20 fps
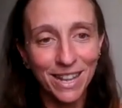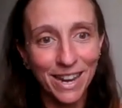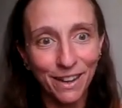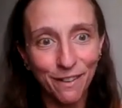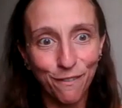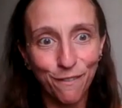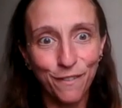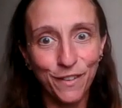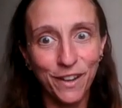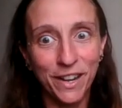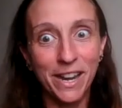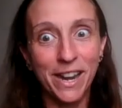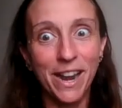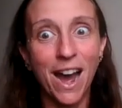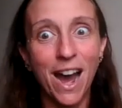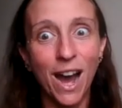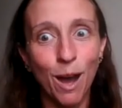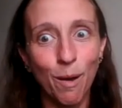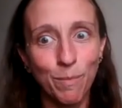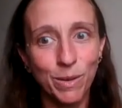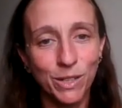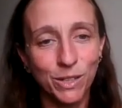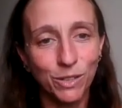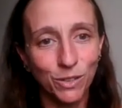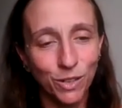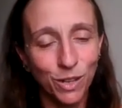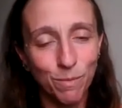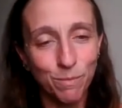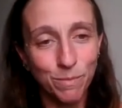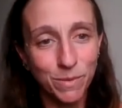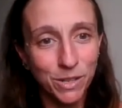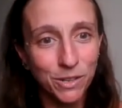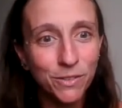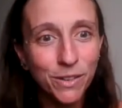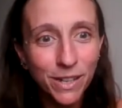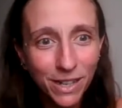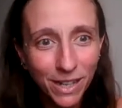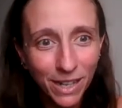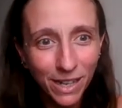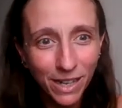like phenomenal
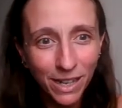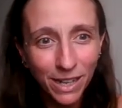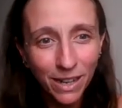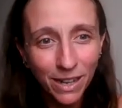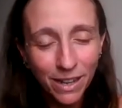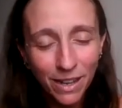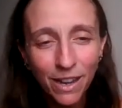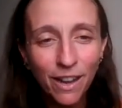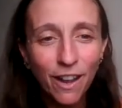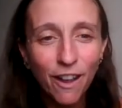community